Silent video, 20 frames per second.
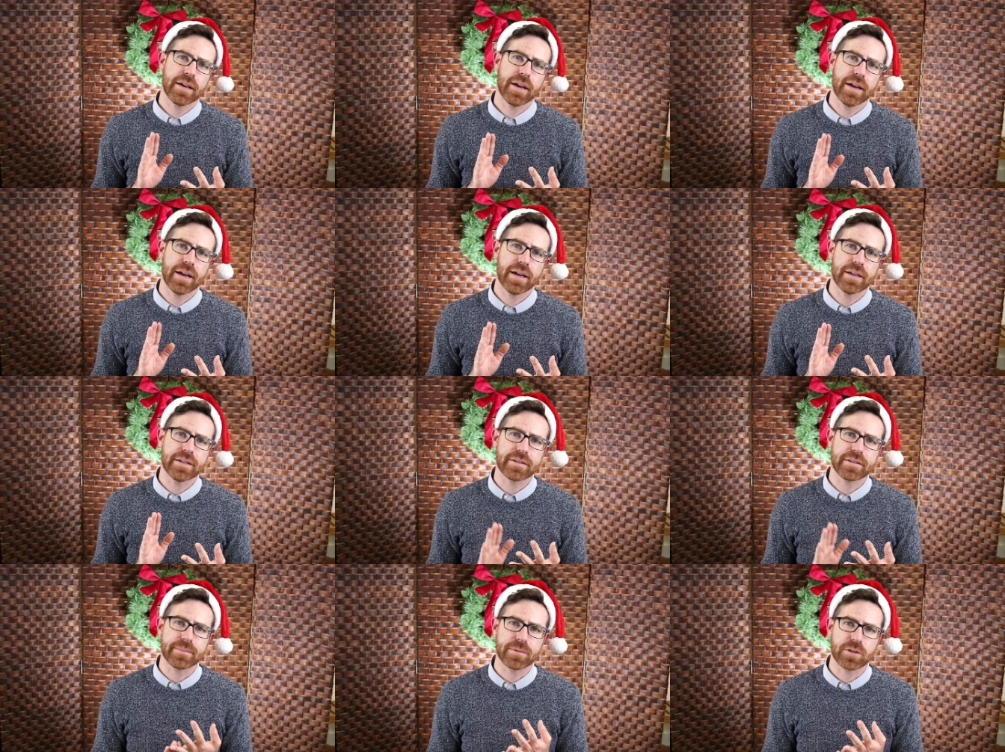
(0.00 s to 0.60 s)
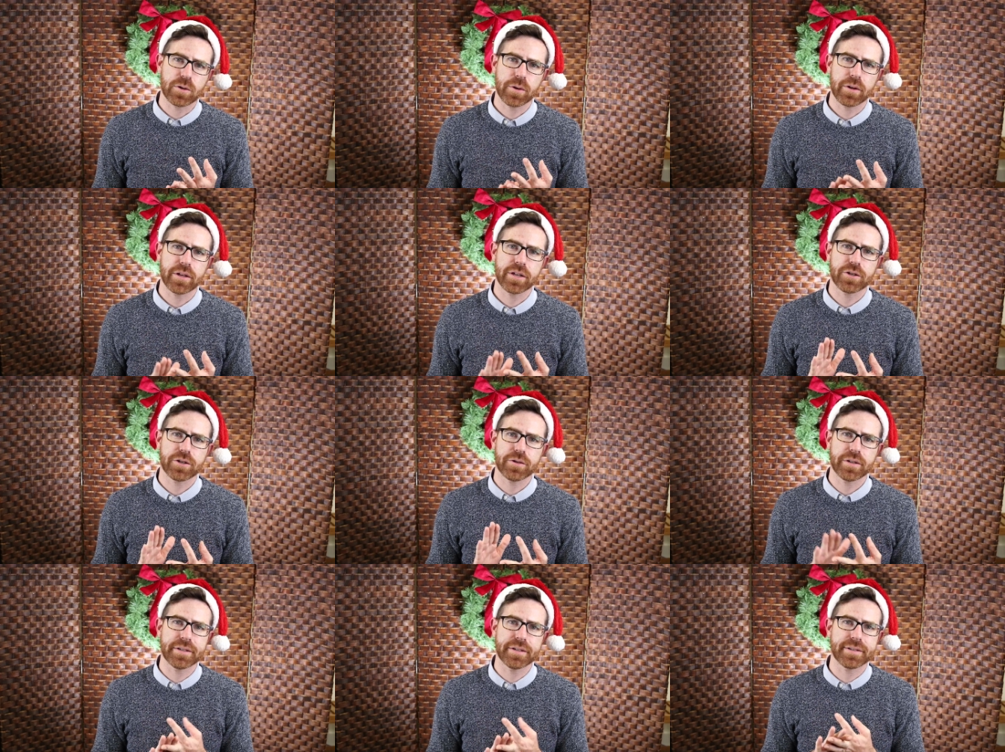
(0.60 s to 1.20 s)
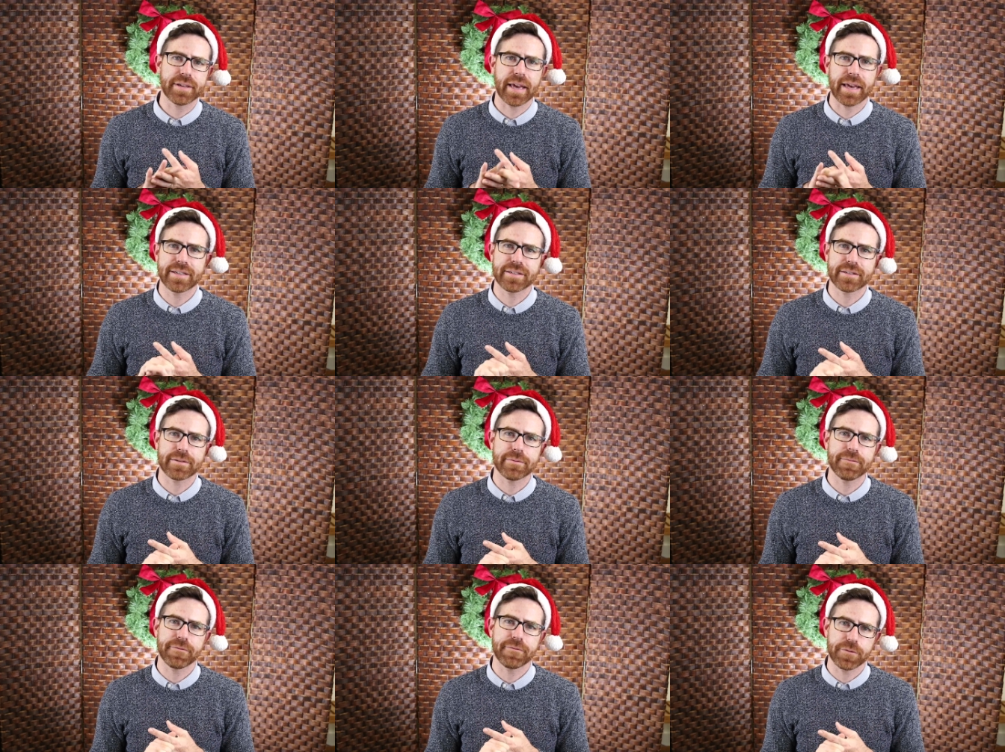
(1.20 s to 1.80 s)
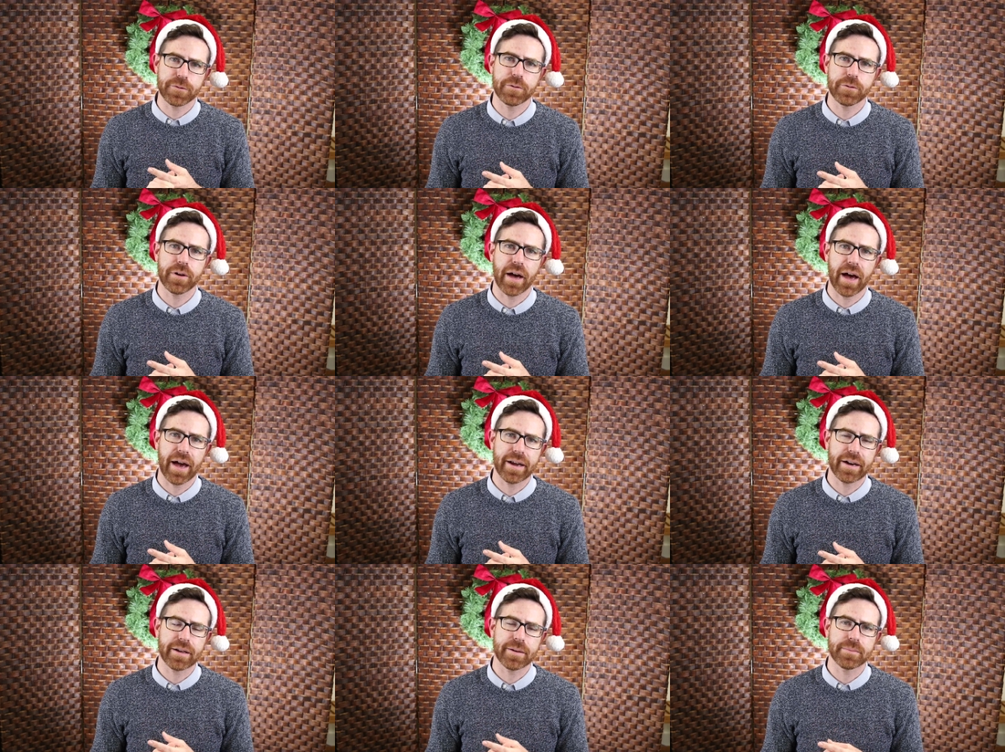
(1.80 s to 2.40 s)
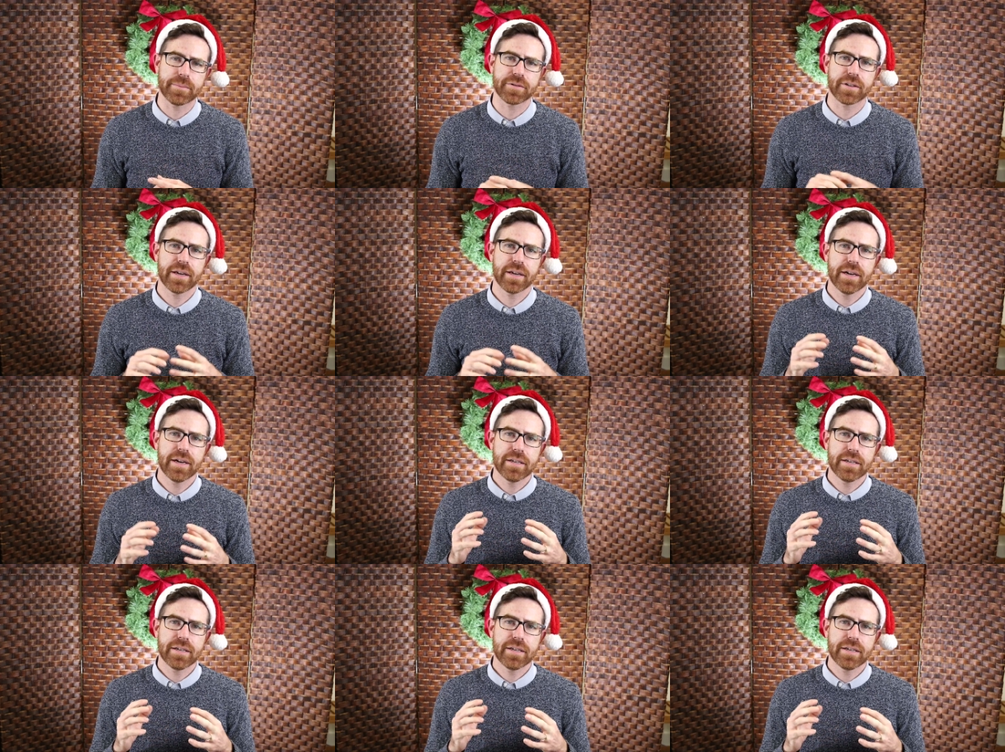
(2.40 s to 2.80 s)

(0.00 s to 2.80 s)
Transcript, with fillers: uh, some toiletries, and some food items